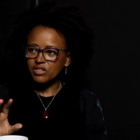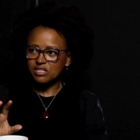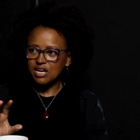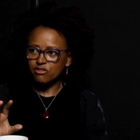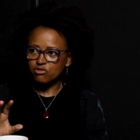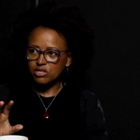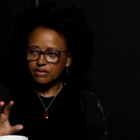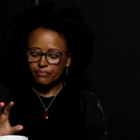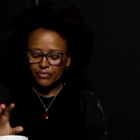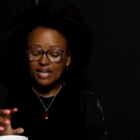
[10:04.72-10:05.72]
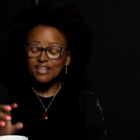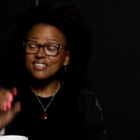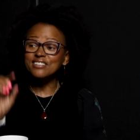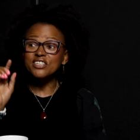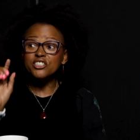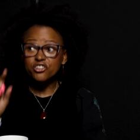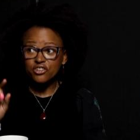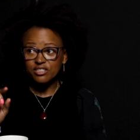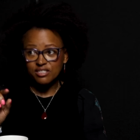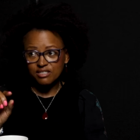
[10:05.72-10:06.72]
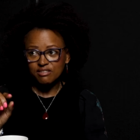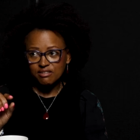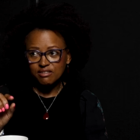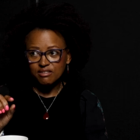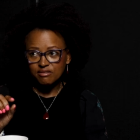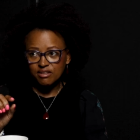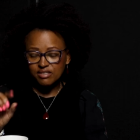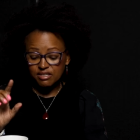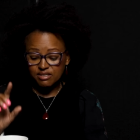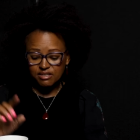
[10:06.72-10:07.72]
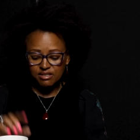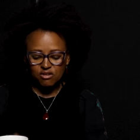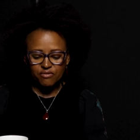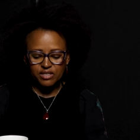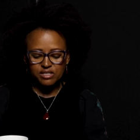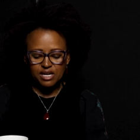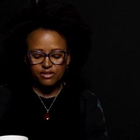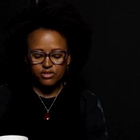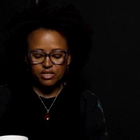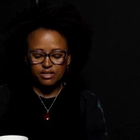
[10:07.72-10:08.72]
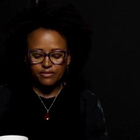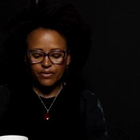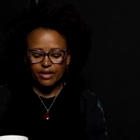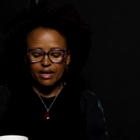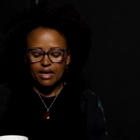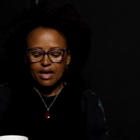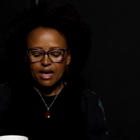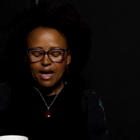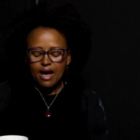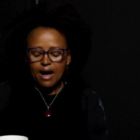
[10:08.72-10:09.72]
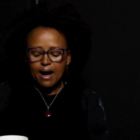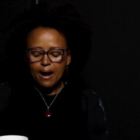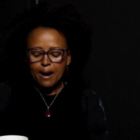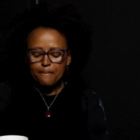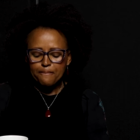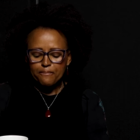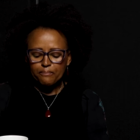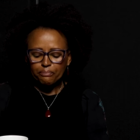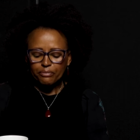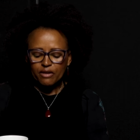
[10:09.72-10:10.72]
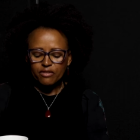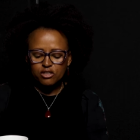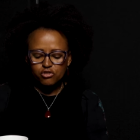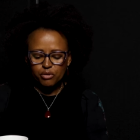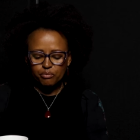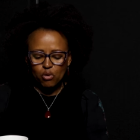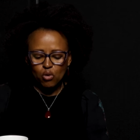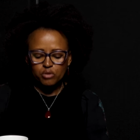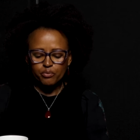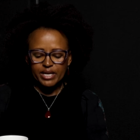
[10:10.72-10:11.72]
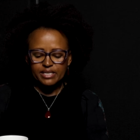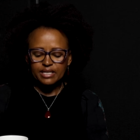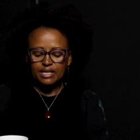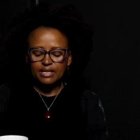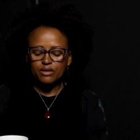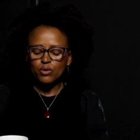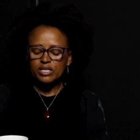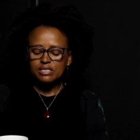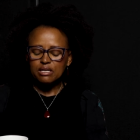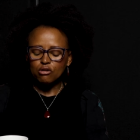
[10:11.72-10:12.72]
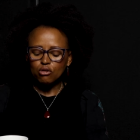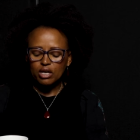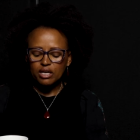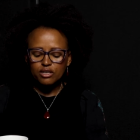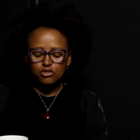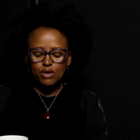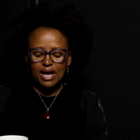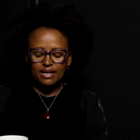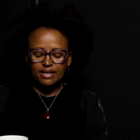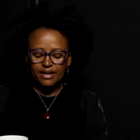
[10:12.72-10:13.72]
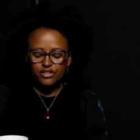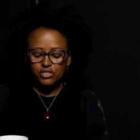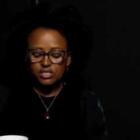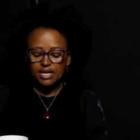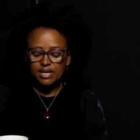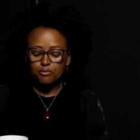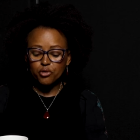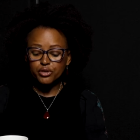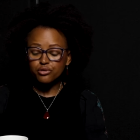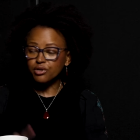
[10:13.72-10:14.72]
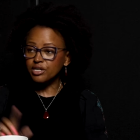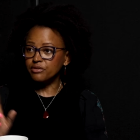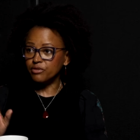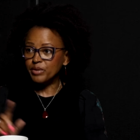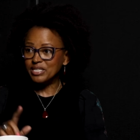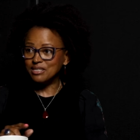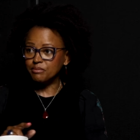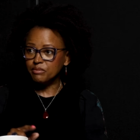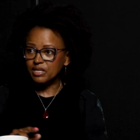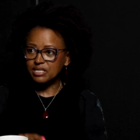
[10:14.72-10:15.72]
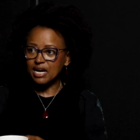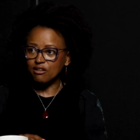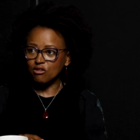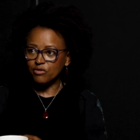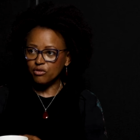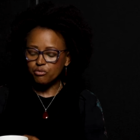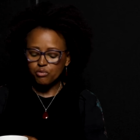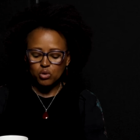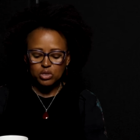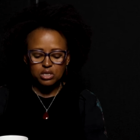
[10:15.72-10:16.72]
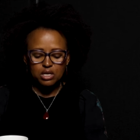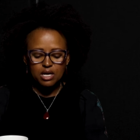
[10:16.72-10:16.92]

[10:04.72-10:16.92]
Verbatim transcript: this country and an indigenous citizen of this country. Um, this report basically was looking into allegations, and I'm going to read verbatim the title of the report